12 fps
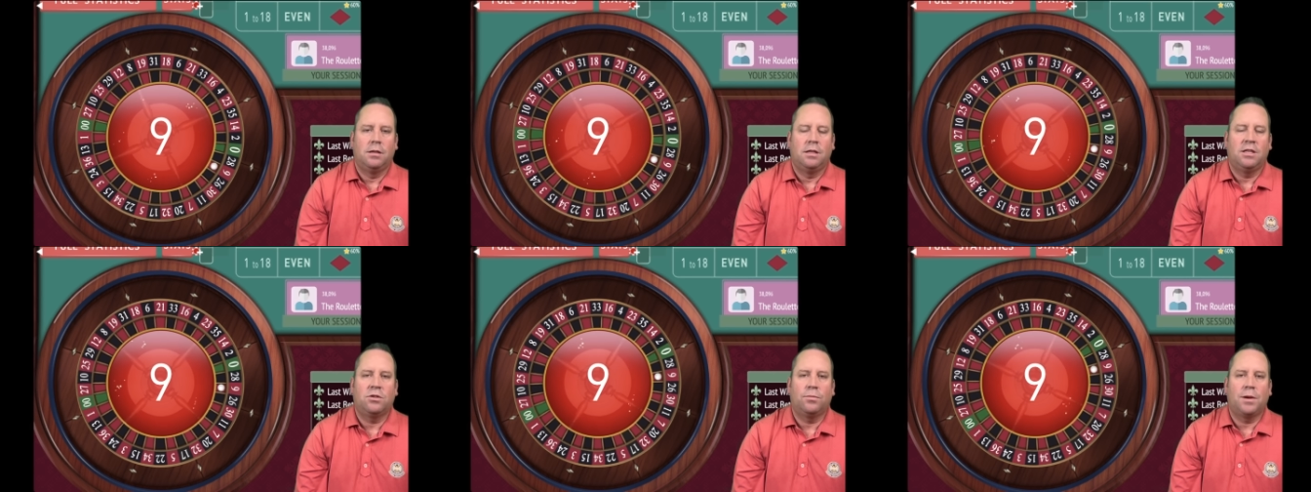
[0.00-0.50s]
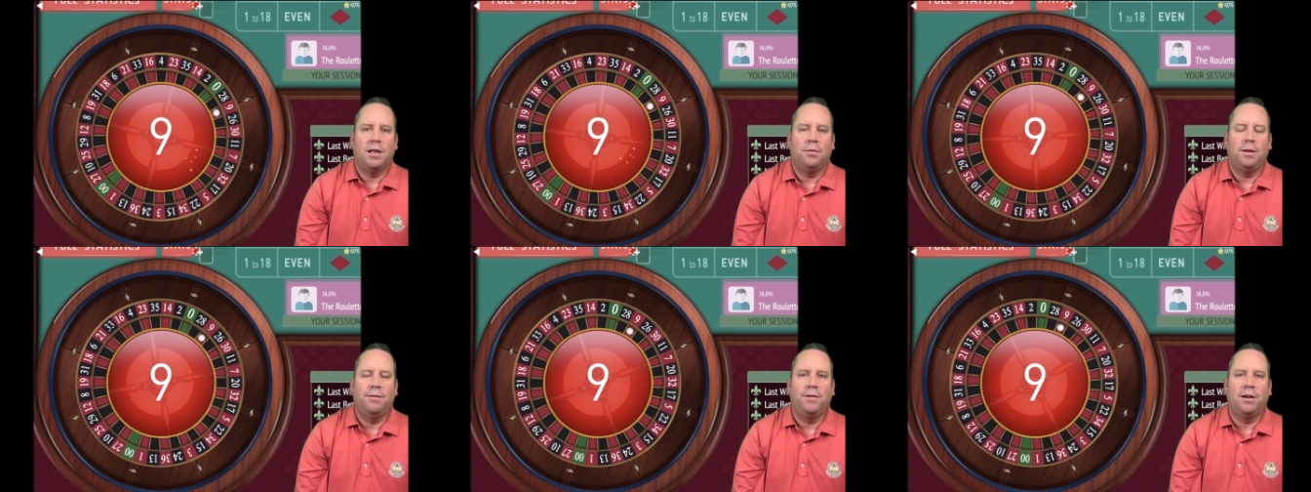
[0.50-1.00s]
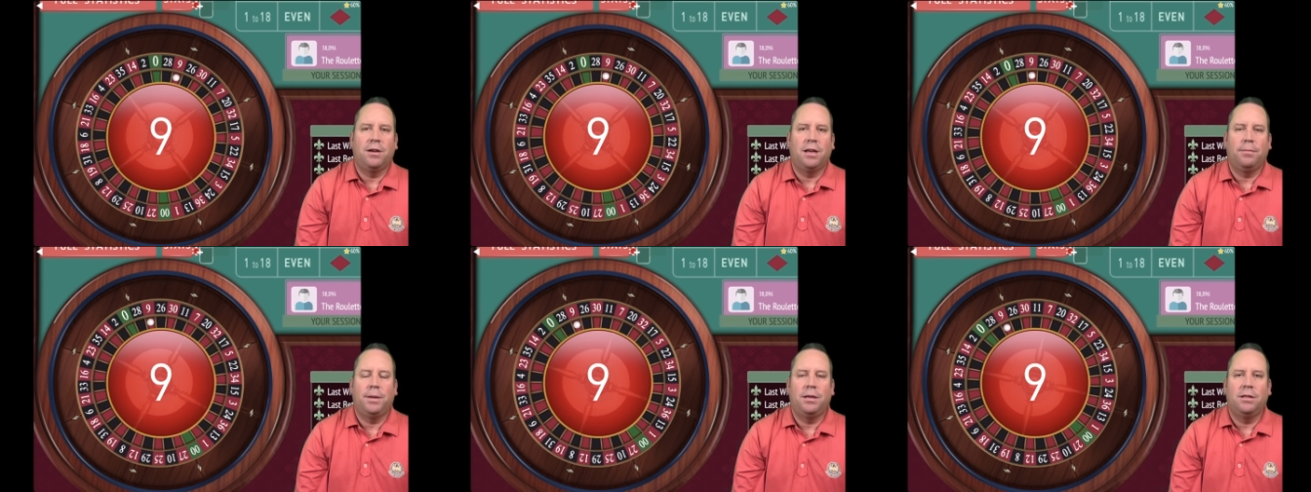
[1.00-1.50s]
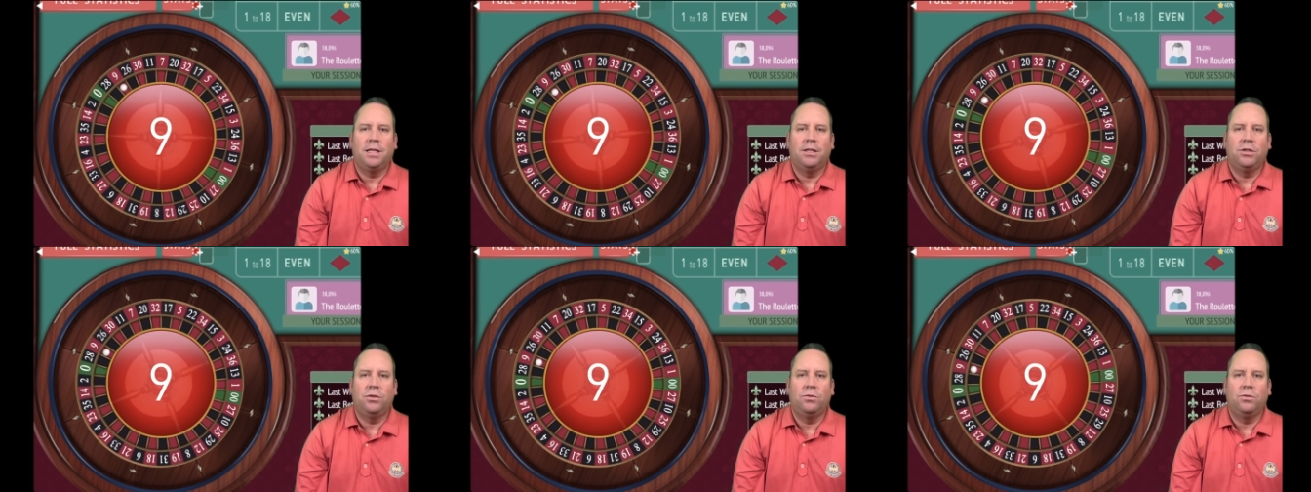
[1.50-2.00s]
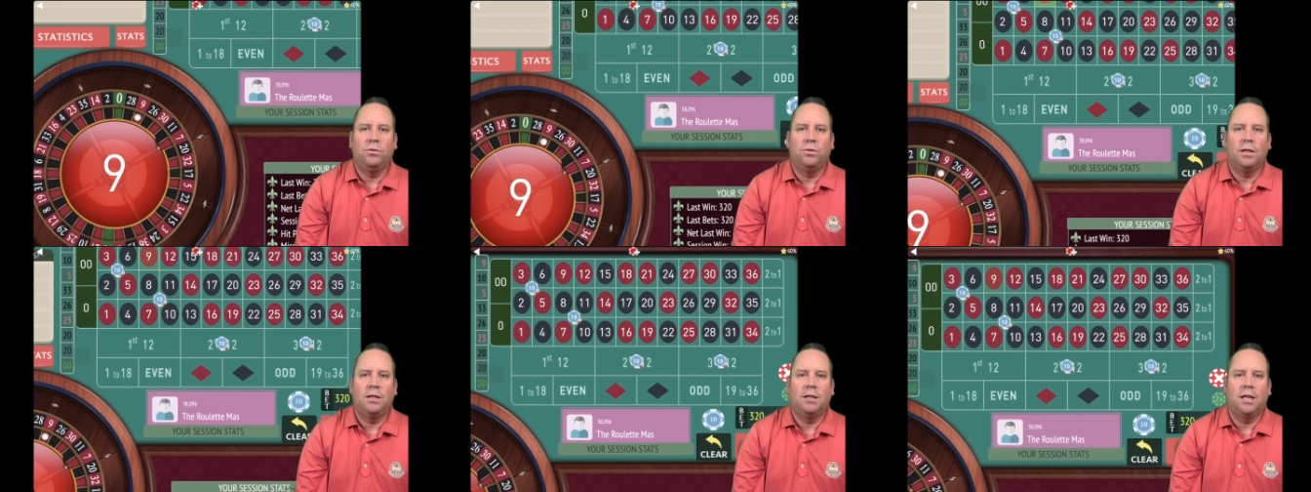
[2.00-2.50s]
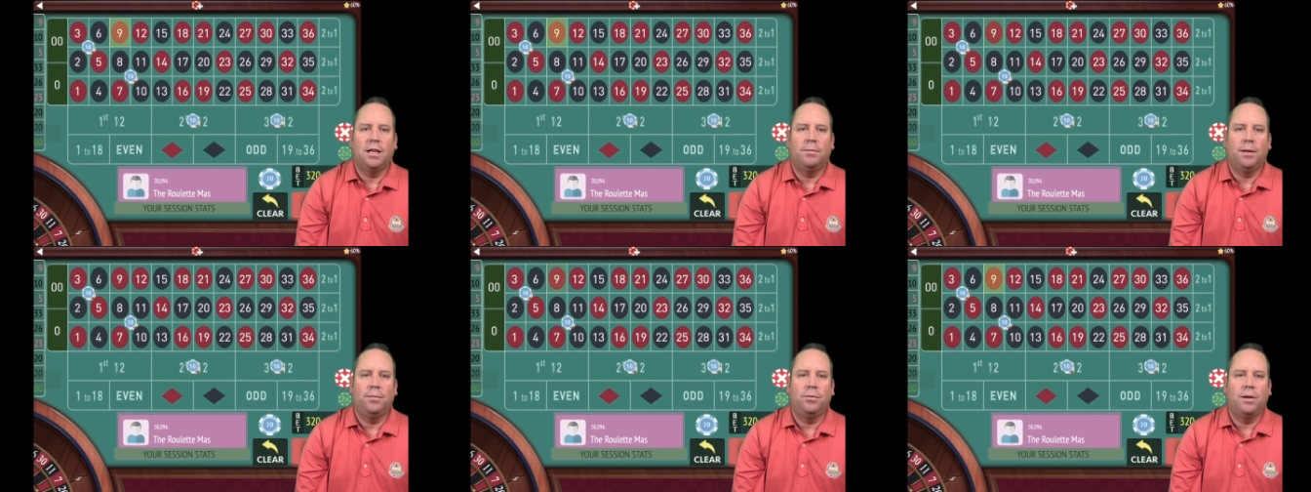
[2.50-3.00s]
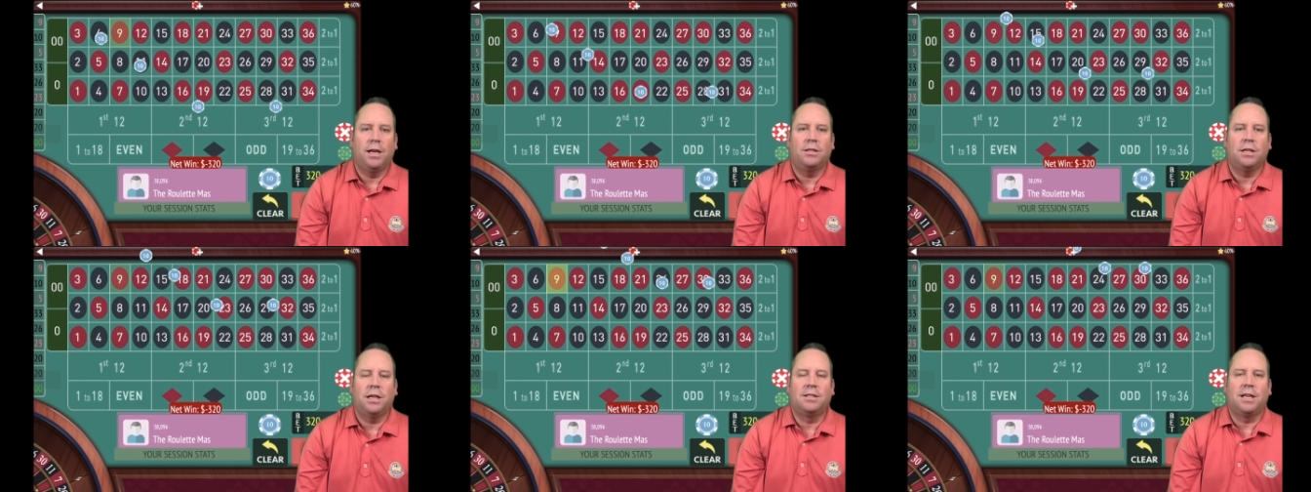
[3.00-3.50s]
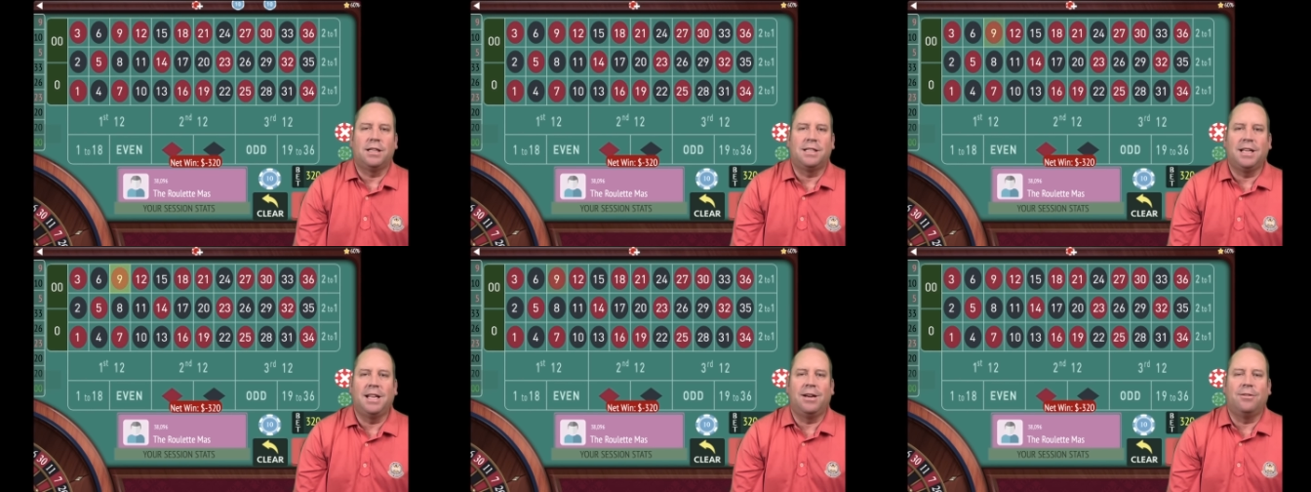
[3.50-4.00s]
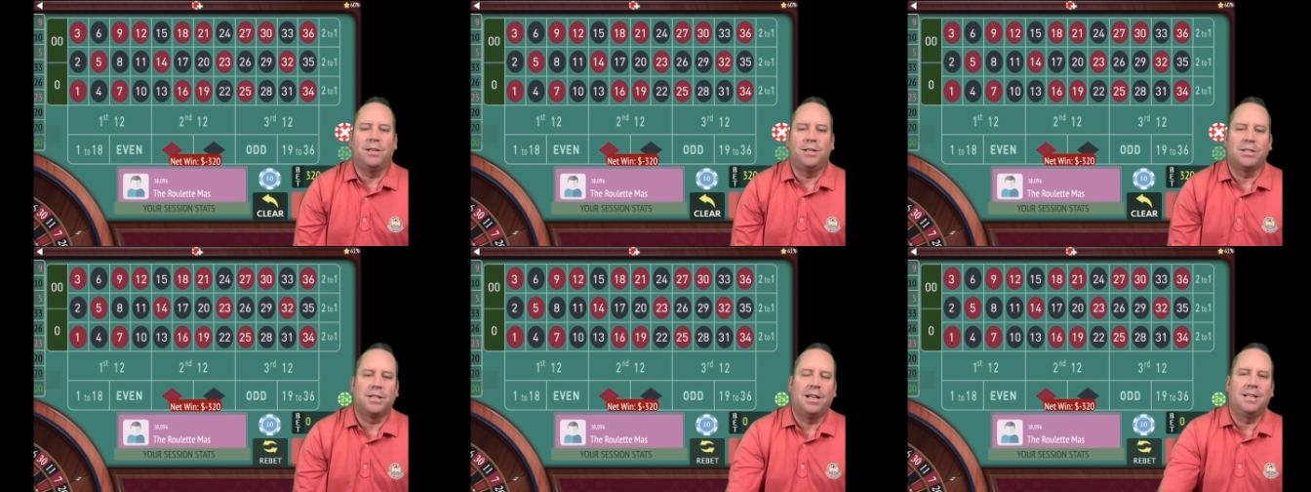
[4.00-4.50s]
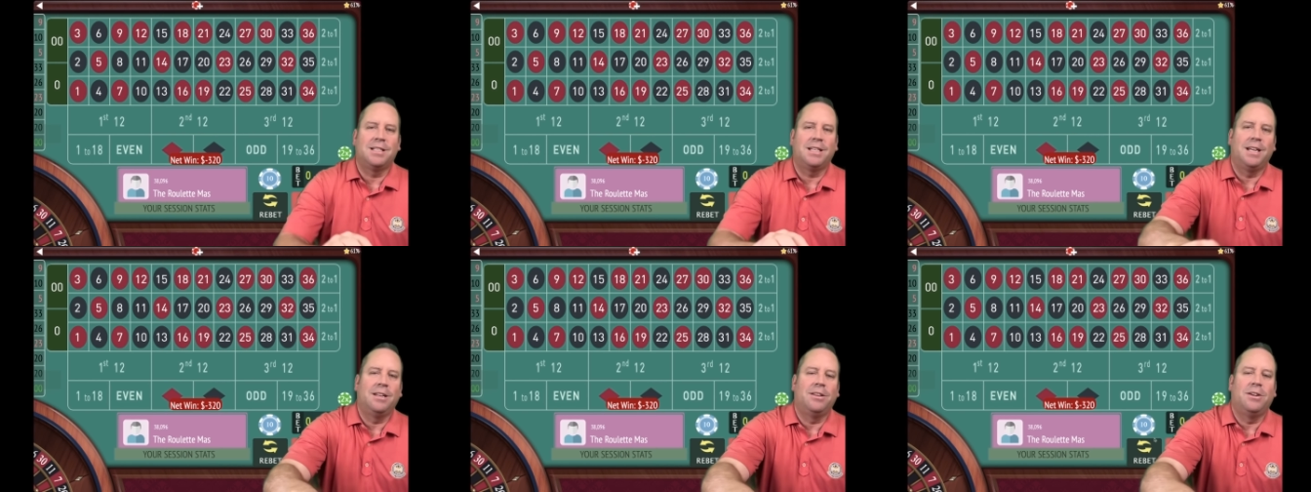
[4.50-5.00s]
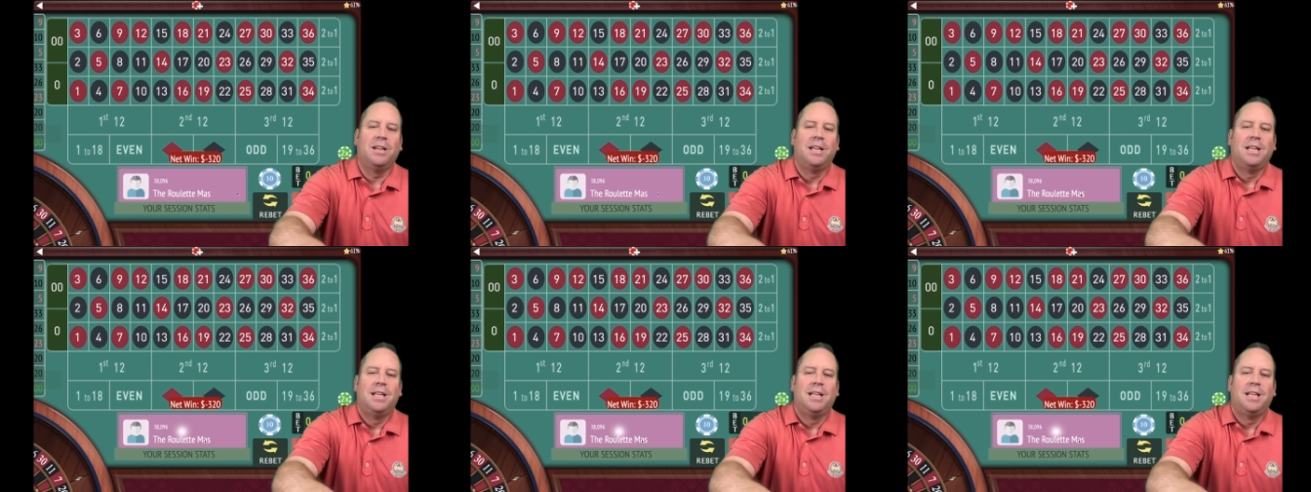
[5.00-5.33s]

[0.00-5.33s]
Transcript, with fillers: This will probably be very appealing to uh, a lot of people. Actually, as I say that, we just lost again, though.